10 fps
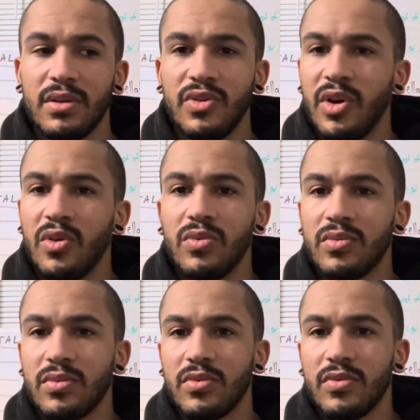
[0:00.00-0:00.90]
don't
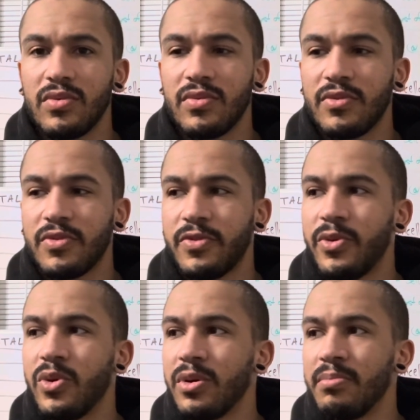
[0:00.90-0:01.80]

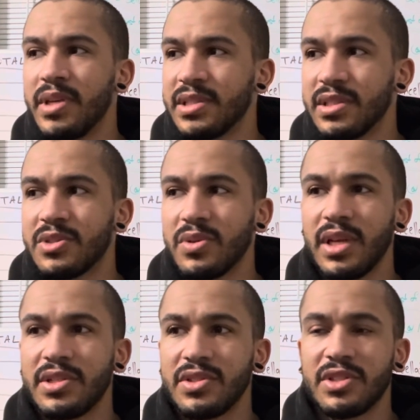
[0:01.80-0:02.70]
form business
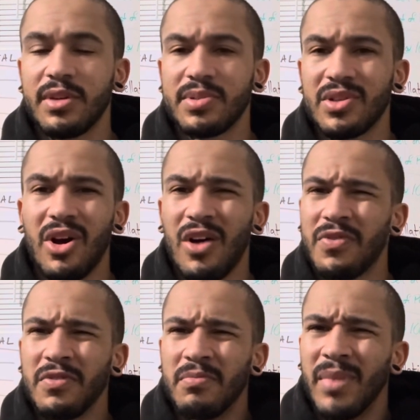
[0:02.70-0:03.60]
relationships off
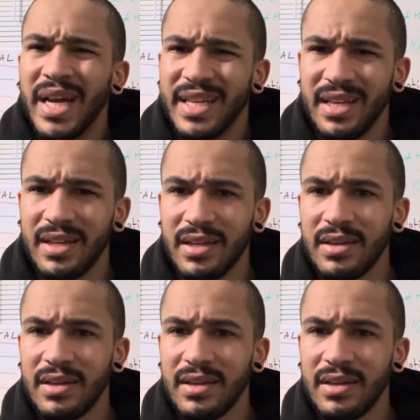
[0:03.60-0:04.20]
of money.